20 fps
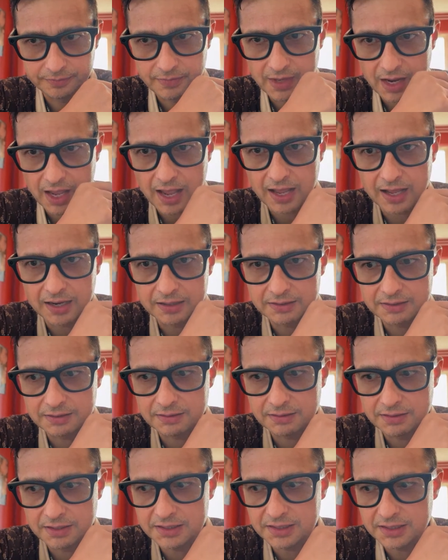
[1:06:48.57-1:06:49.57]
and
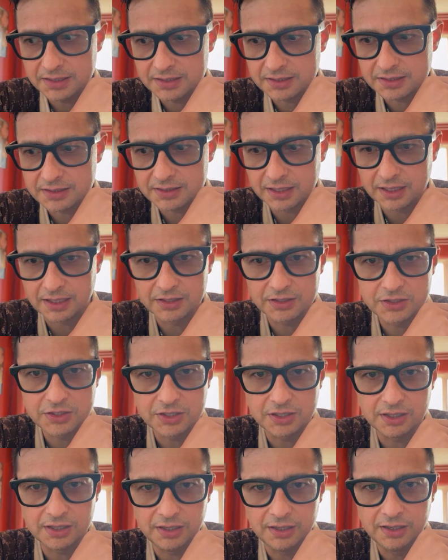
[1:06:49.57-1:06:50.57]
this is
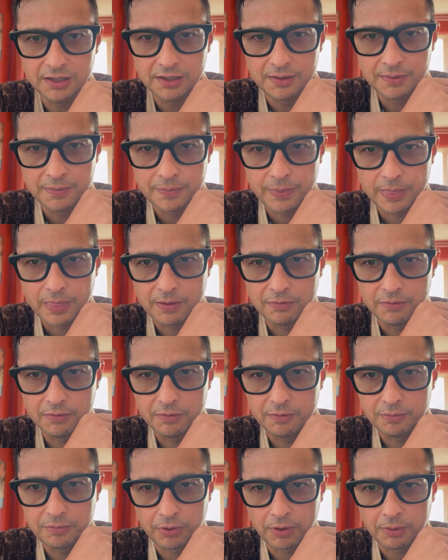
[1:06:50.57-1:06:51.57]
essentially
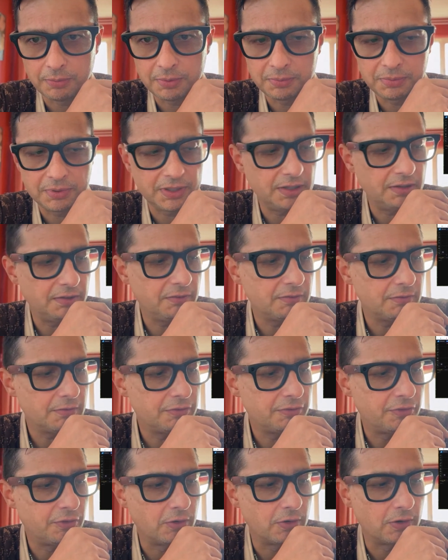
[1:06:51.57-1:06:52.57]
probably
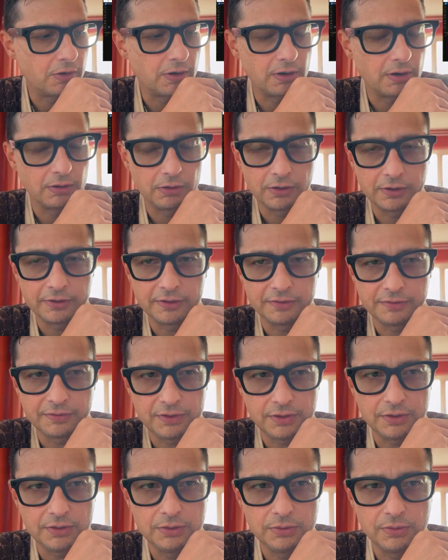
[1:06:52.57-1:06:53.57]
for a lot of
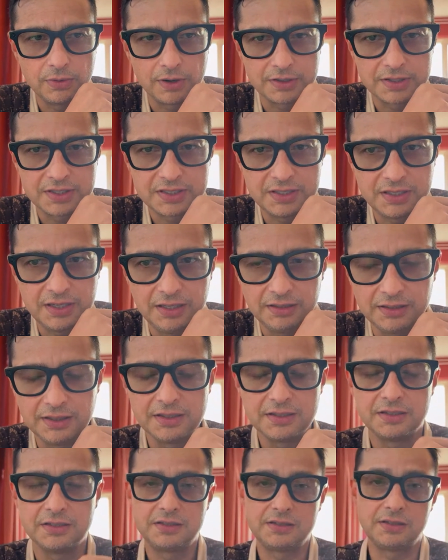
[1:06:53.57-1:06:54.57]
you who are seeing
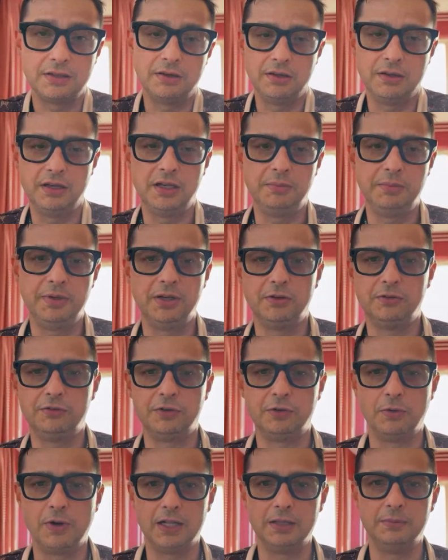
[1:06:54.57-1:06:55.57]
this is a little bit
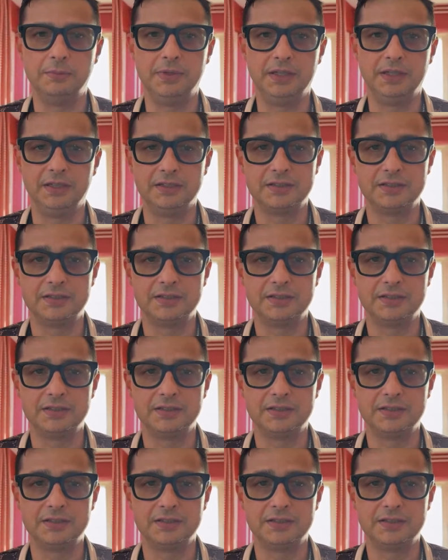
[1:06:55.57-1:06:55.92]
overwhelming.